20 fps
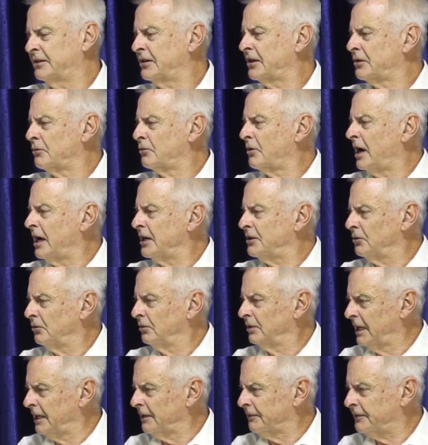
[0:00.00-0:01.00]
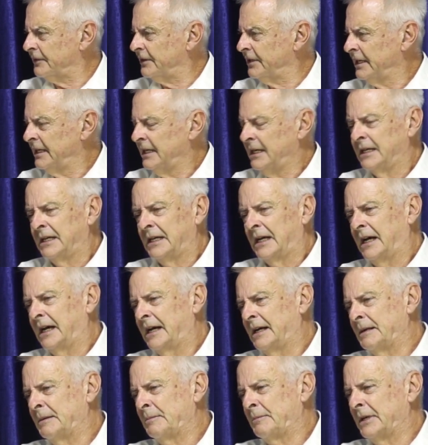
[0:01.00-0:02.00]
to the right or left.
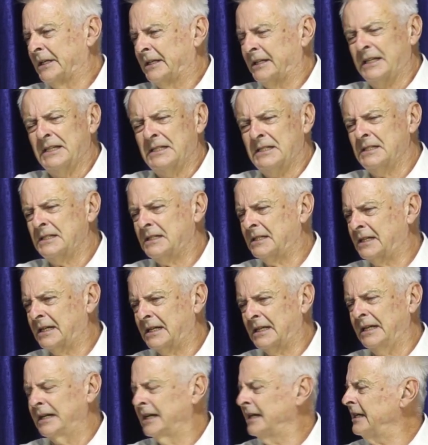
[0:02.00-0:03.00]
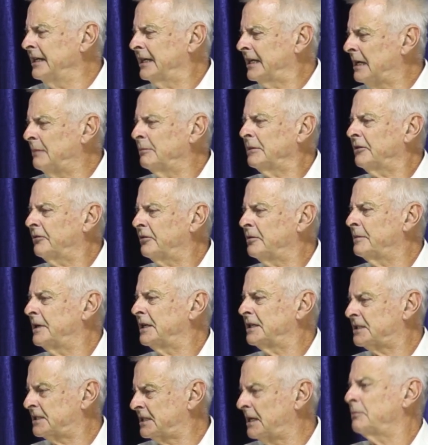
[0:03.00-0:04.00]
But this is clearly coming from
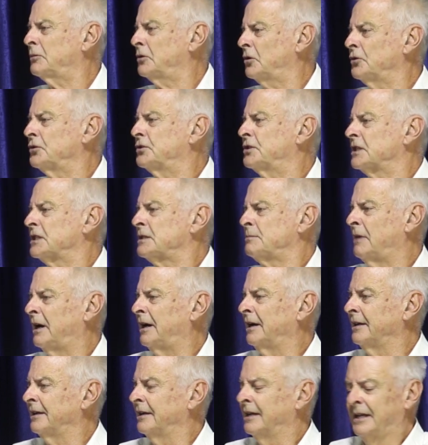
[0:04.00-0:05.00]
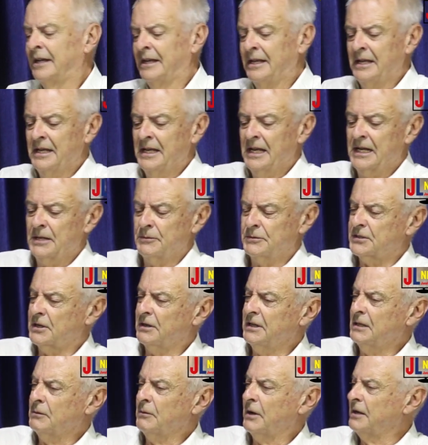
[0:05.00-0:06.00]
our subconscious mind. And it was
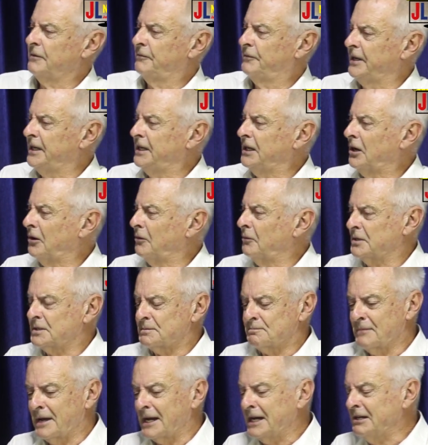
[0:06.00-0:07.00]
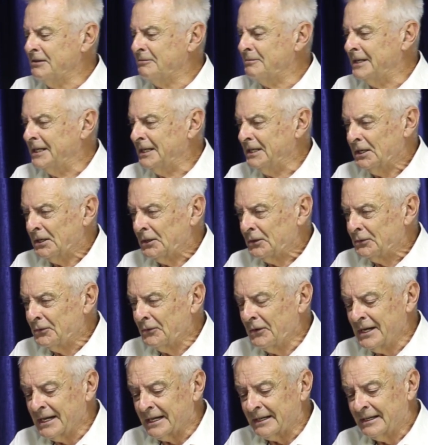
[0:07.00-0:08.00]
only when a video was made of me
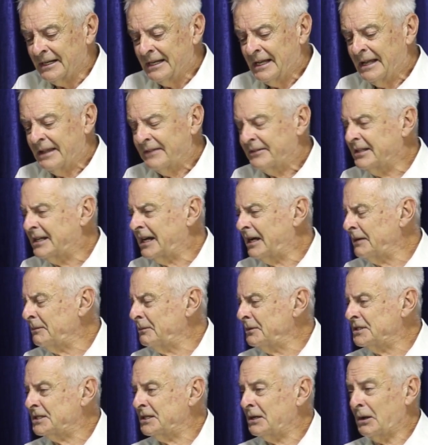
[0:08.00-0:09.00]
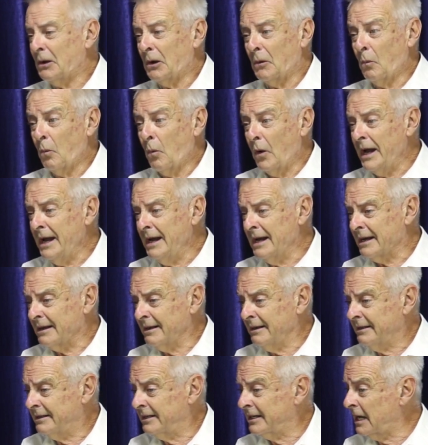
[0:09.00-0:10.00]
doing it that I was
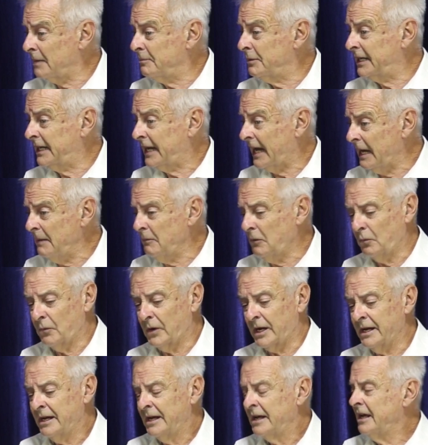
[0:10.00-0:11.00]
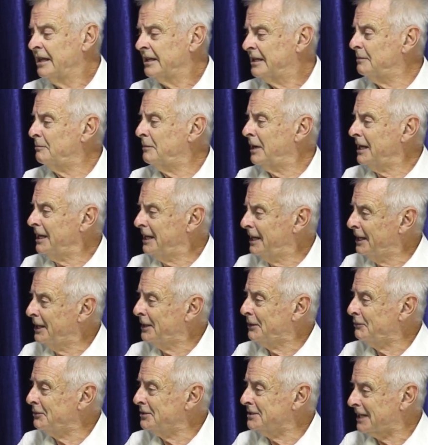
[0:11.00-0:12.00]
aware, that I became aware that my
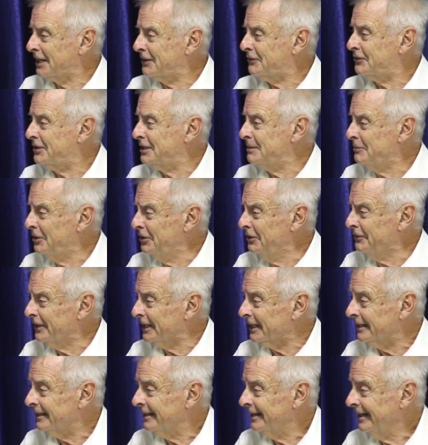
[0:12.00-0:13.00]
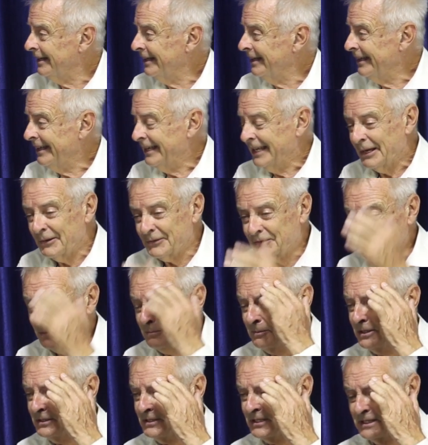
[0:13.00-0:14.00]
hand was actually moving. It's
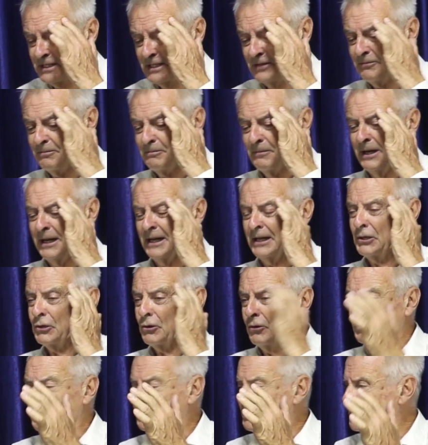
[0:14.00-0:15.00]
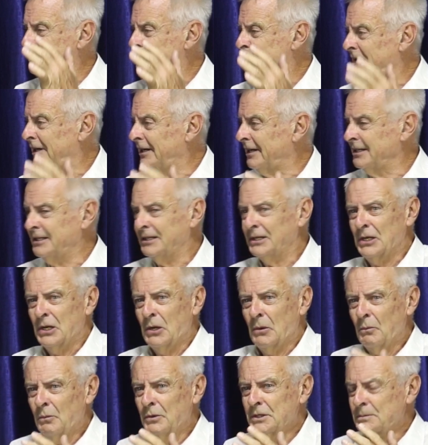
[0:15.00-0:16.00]
almost as if my conscious mind
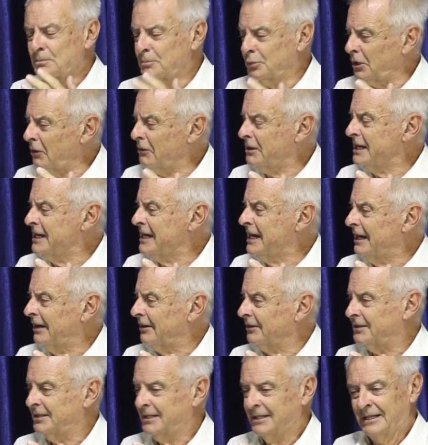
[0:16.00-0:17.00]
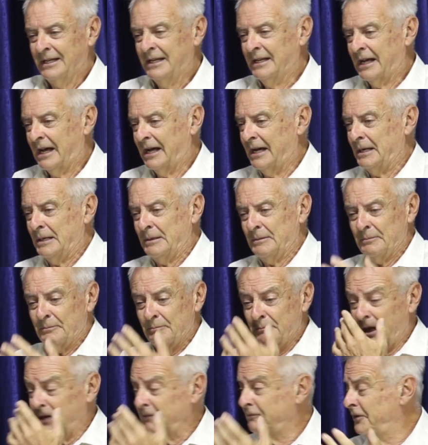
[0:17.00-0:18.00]
was blocking out
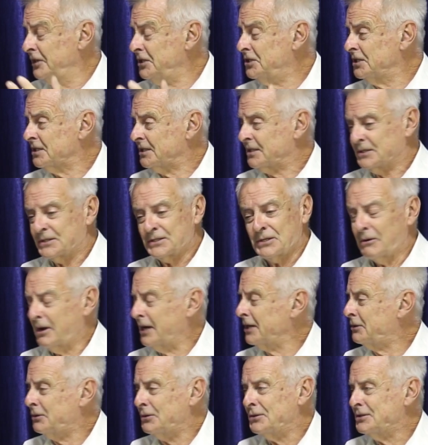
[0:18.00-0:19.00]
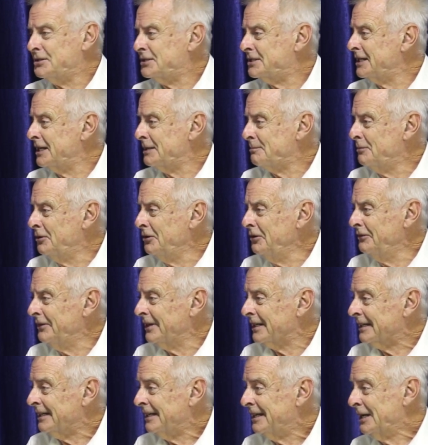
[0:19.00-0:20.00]
my vision, so I couldn't see it
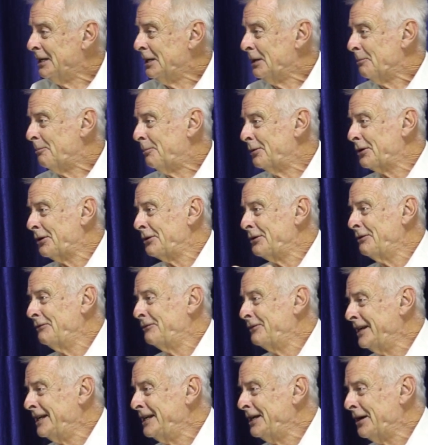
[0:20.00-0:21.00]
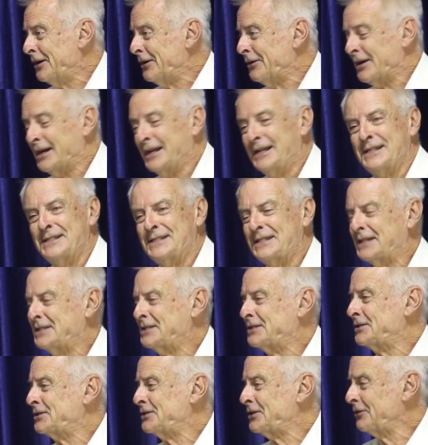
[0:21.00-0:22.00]
moving. But on the video, it is
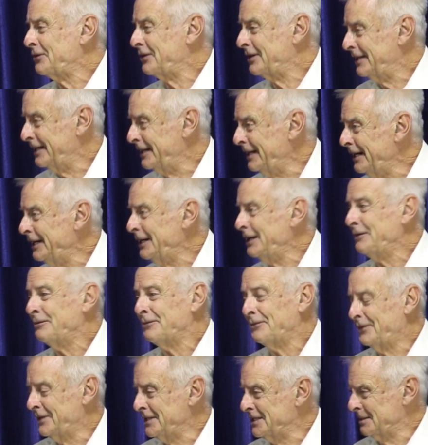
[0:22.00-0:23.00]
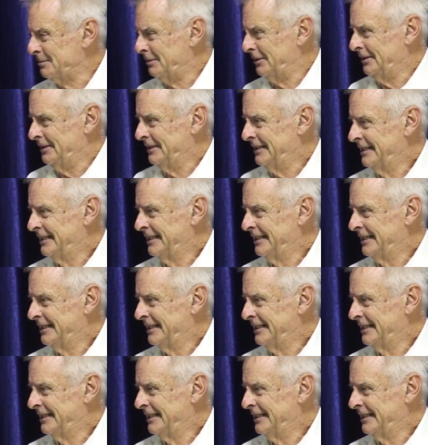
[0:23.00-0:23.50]
just so clearly visible.